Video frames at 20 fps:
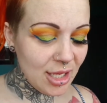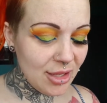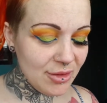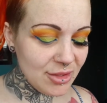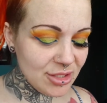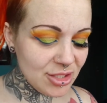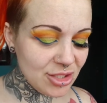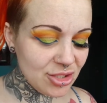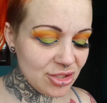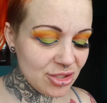
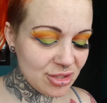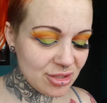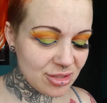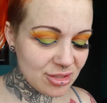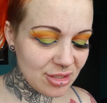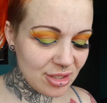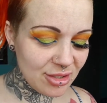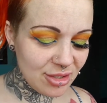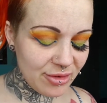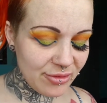this is
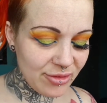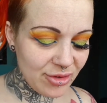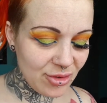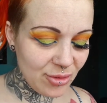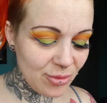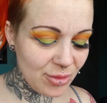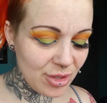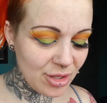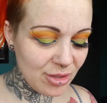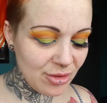just, I don't
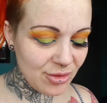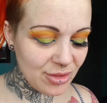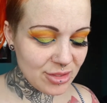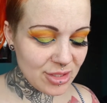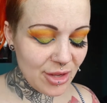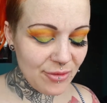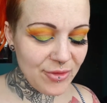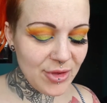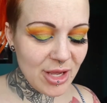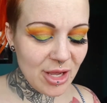know where I got
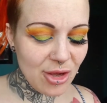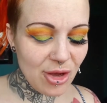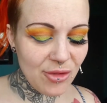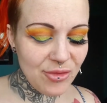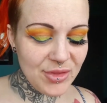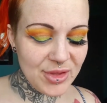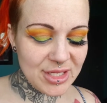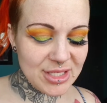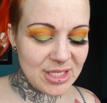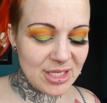this. I think I
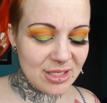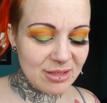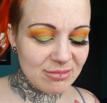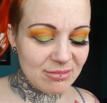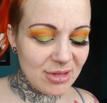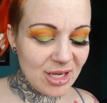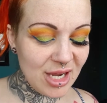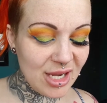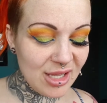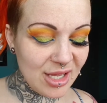got this
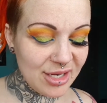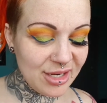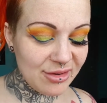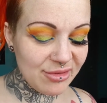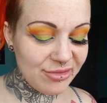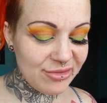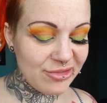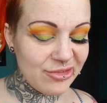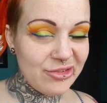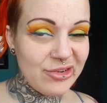eyeliner
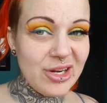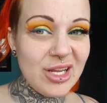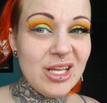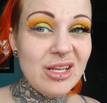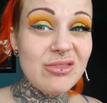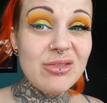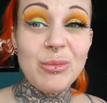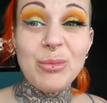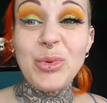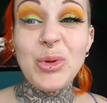
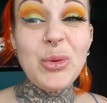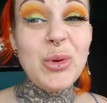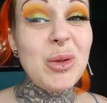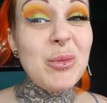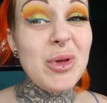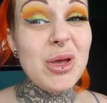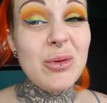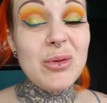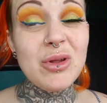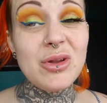free from Beauty
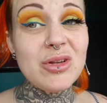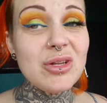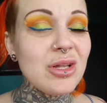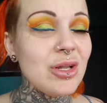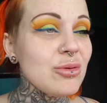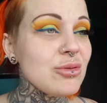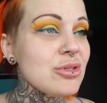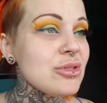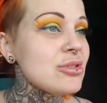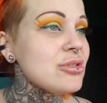Bay when I did
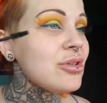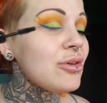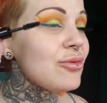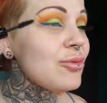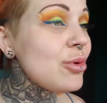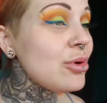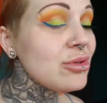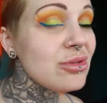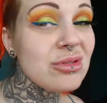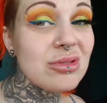loads of
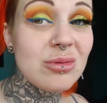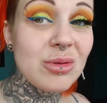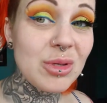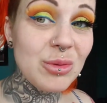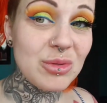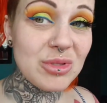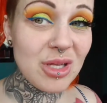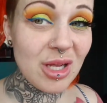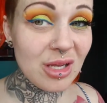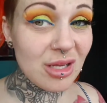stuff once, when
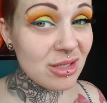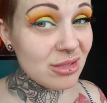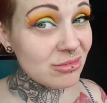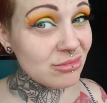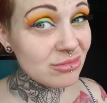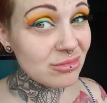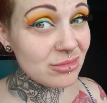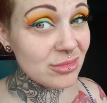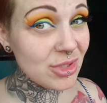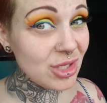it was like
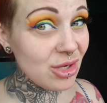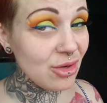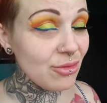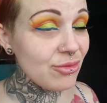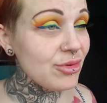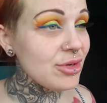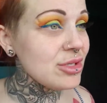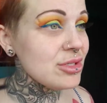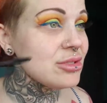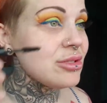you got
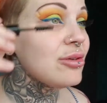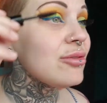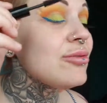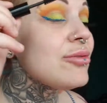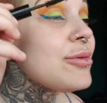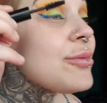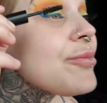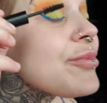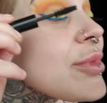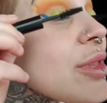free
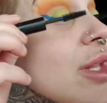stuff.